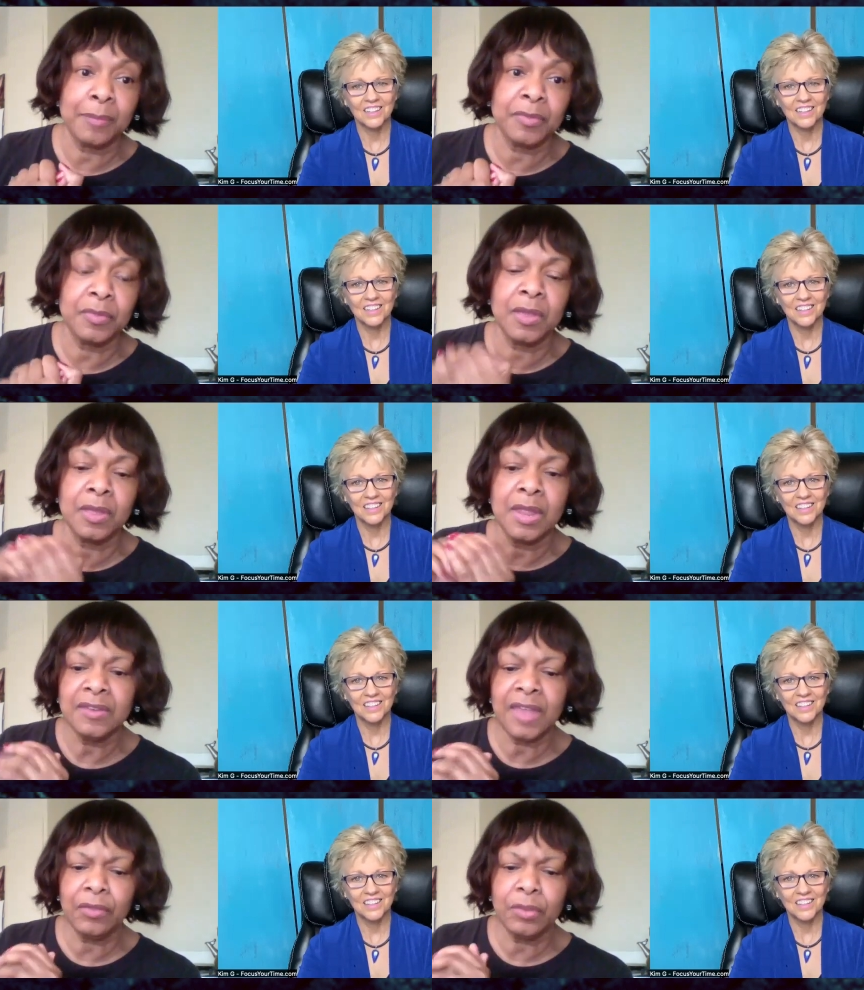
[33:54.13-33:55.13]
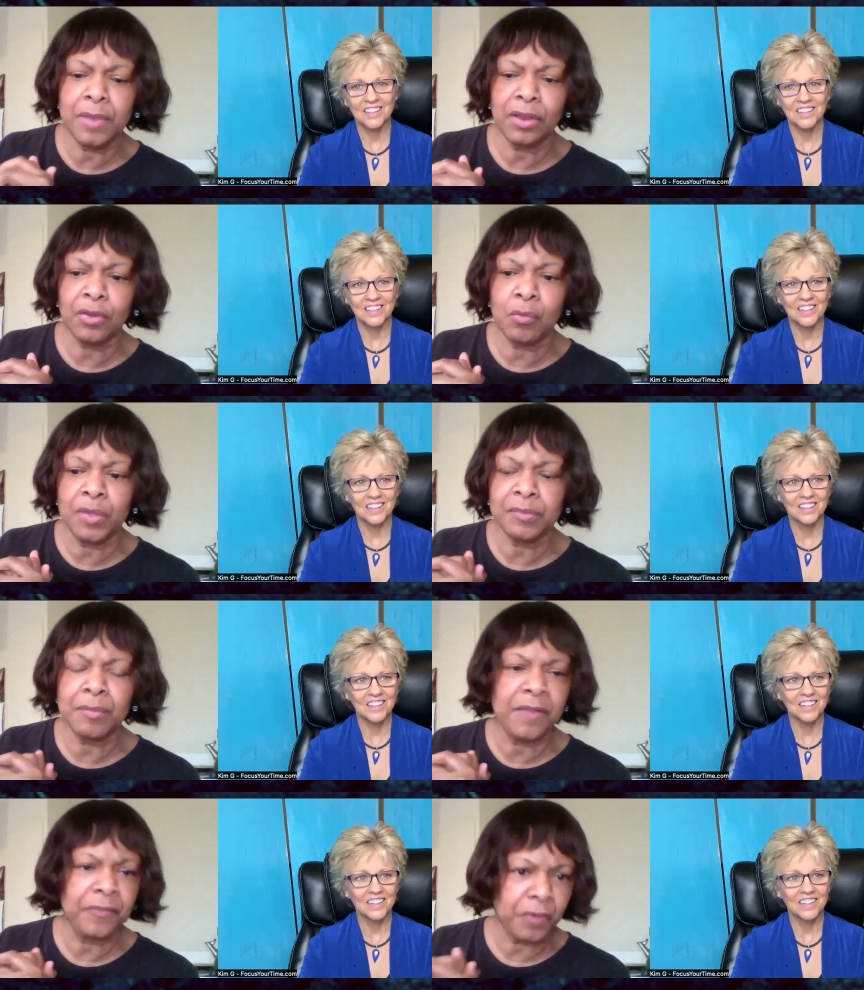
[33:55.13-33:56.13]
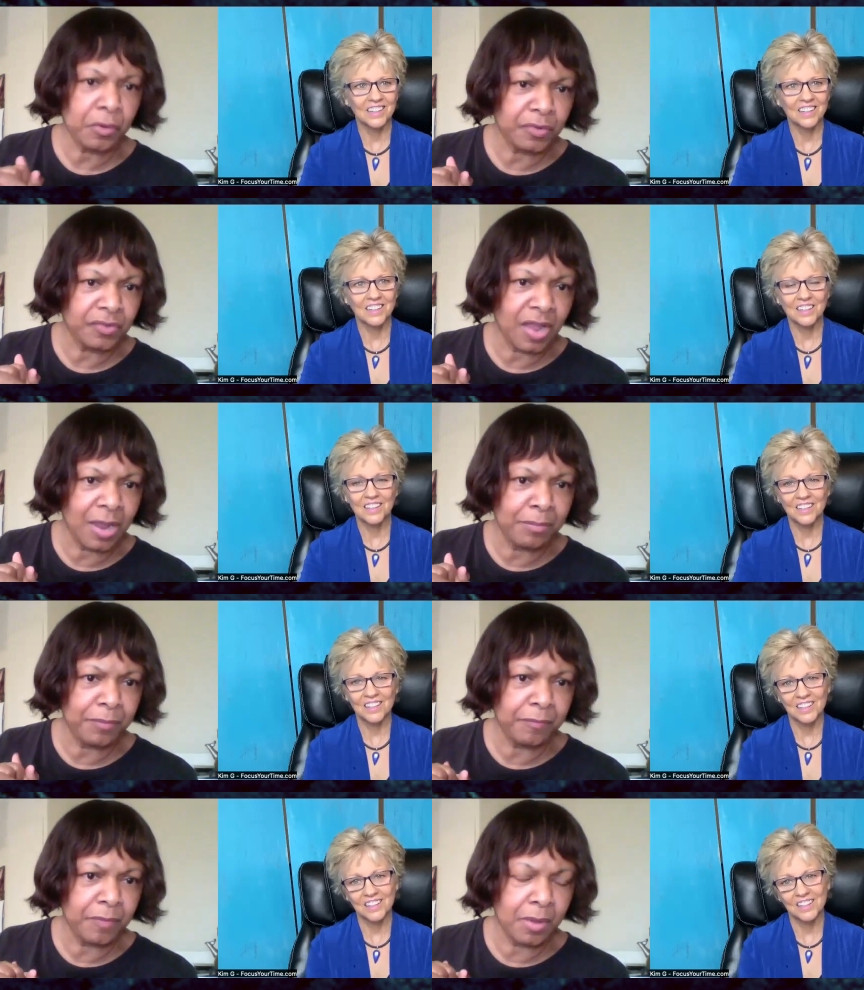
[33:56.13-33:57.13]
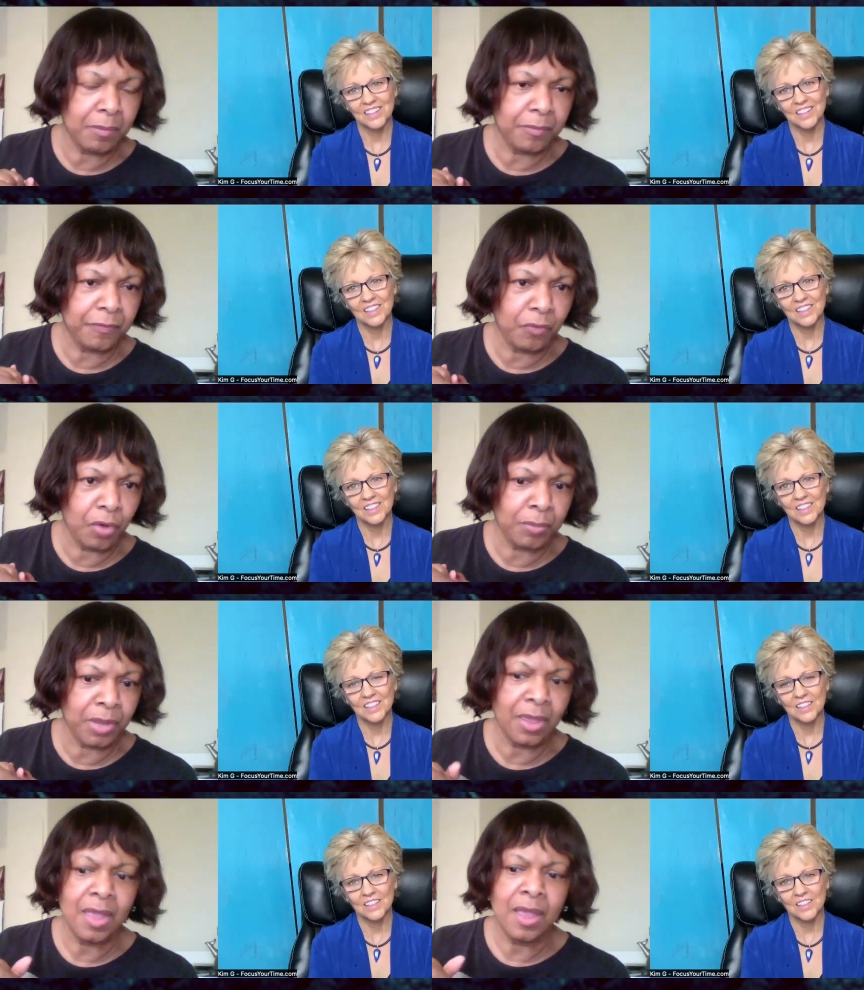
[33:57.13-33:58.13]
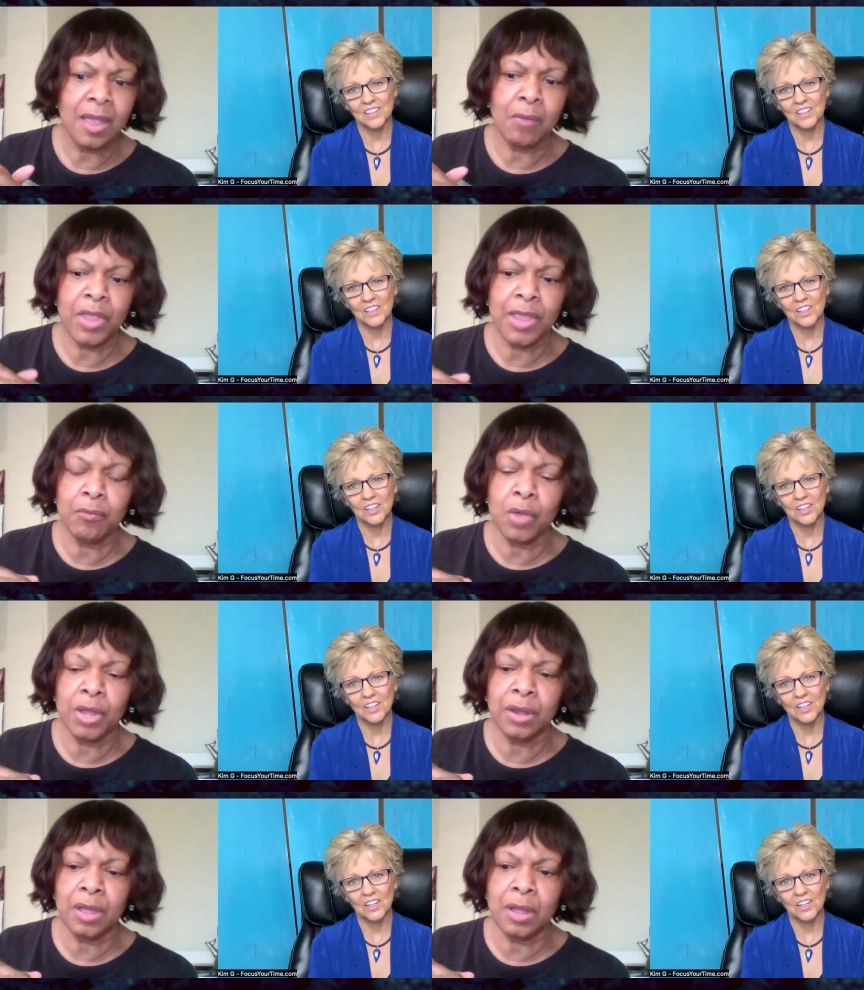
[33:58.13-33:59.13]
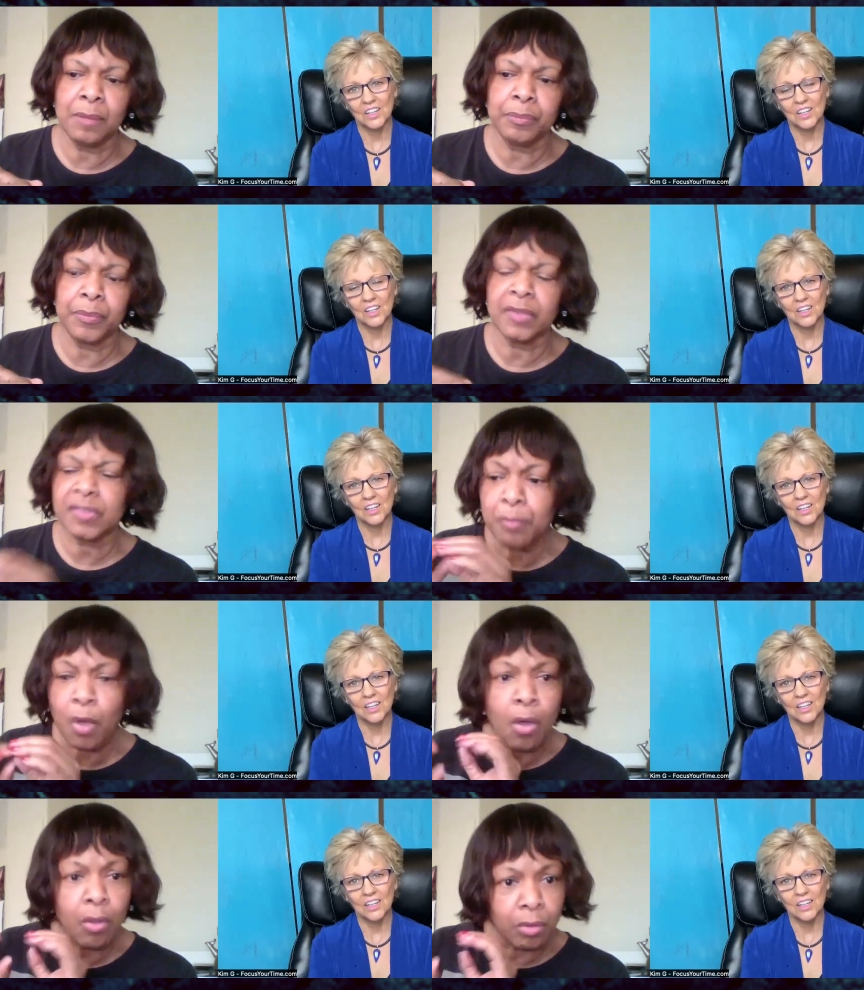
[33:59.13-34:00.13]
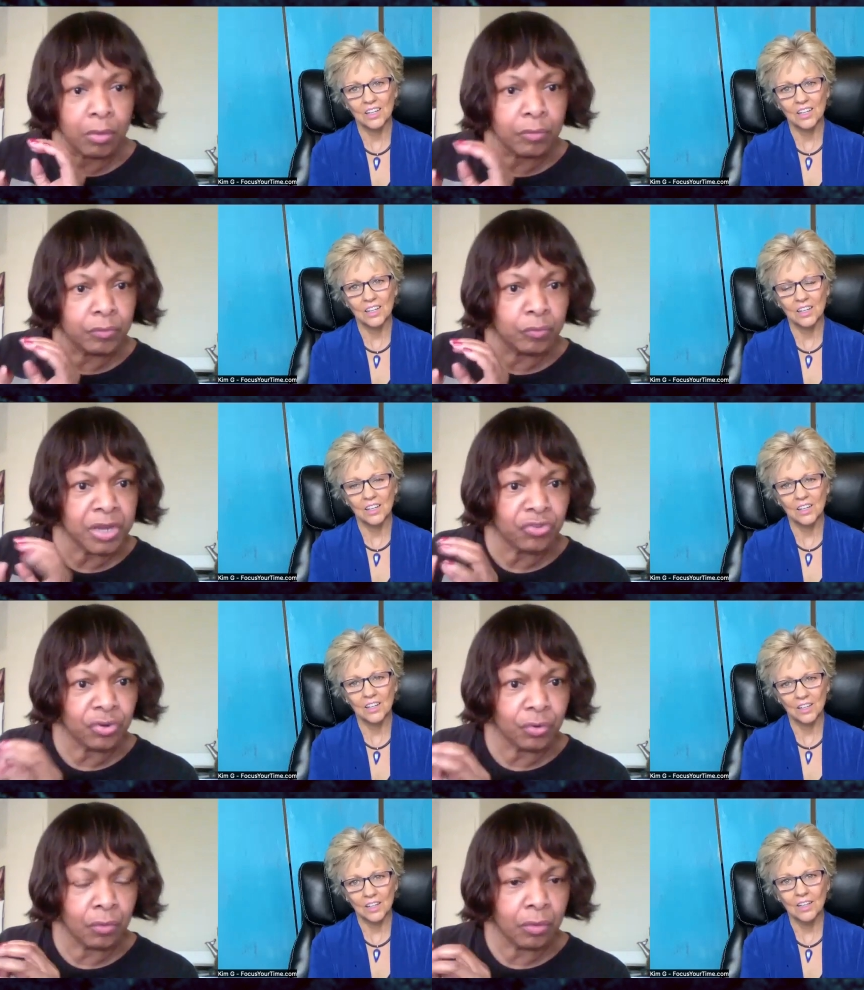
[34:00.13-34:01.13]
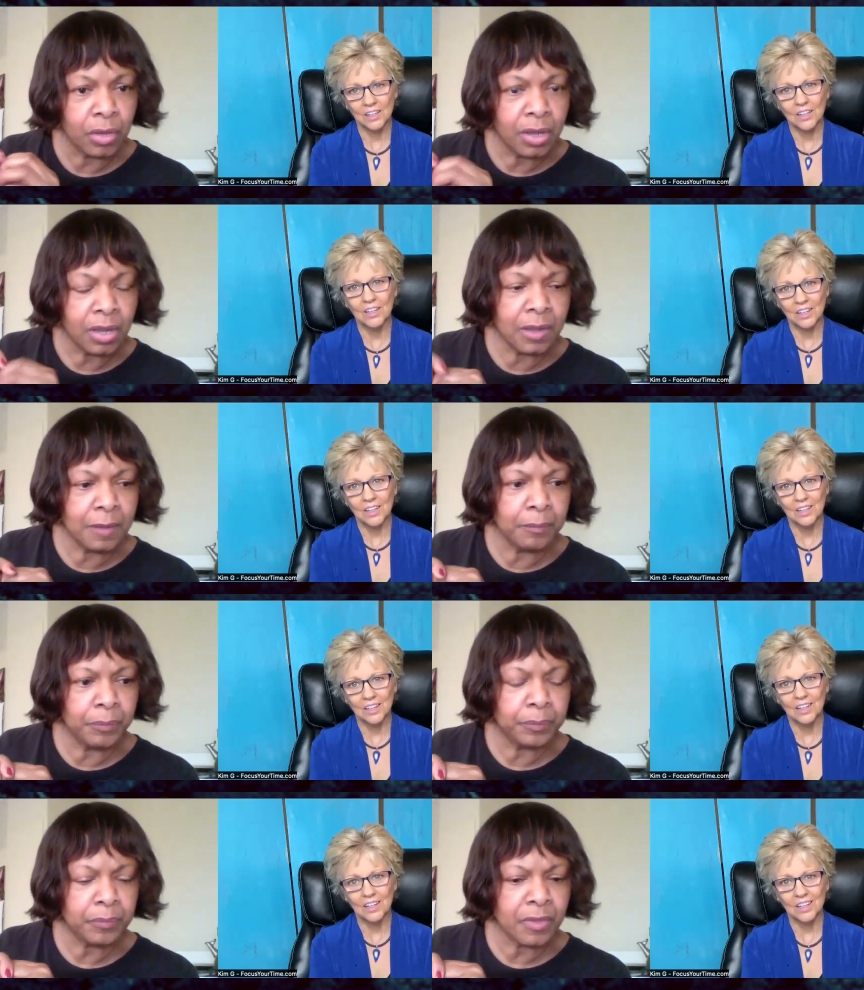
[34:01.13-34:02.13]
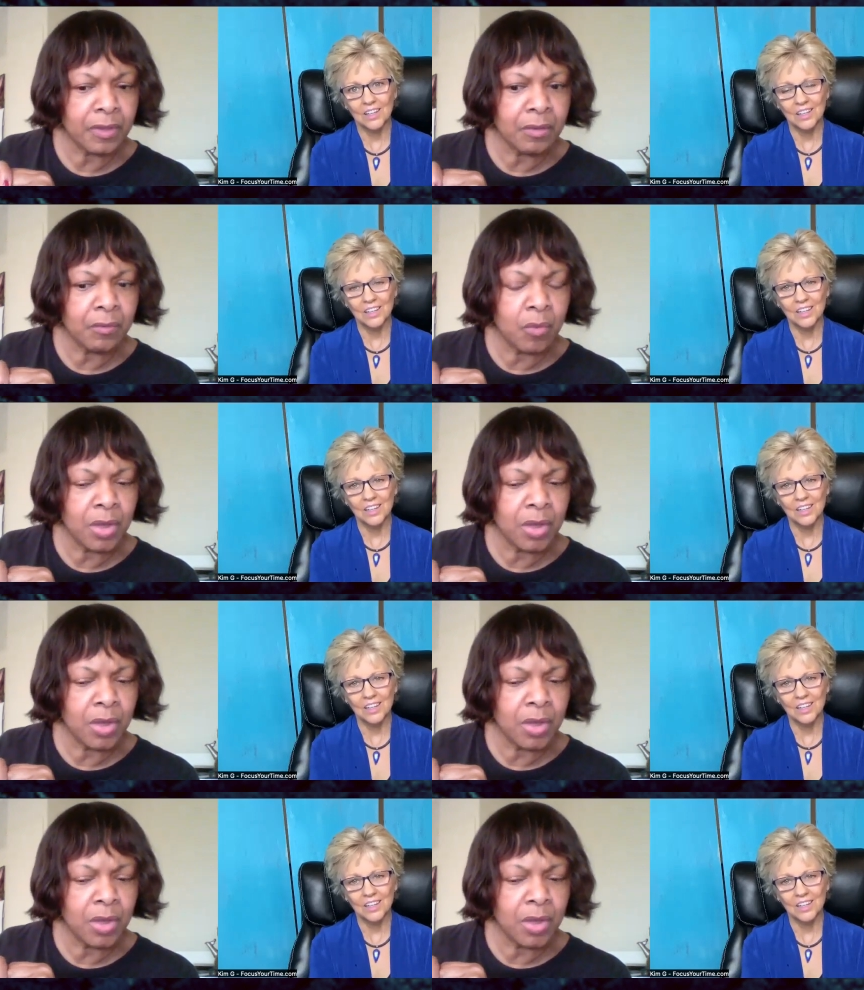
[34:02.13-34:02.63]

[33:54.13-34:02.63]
Speaker 1: The Talent America wasn't my first time um, performing. We had one, um, a small regional um, one.